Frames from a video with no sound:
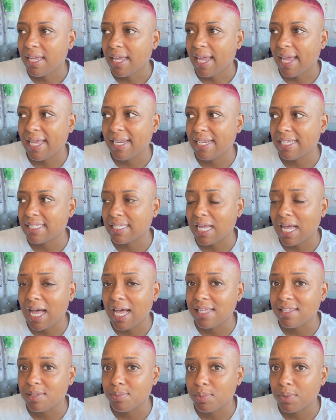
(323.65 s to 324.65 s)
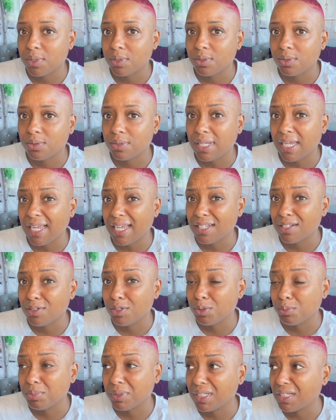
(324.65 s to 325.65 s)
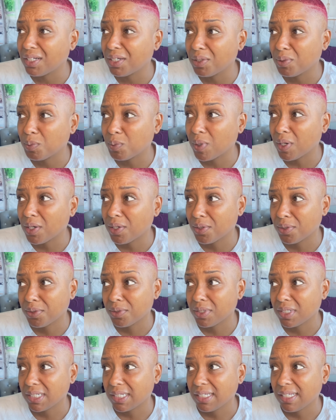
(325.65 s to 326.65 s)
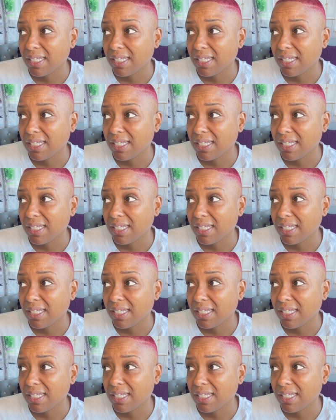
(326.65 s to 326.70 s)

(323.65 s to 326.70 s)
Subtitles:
and at the hospital they had to do blood work,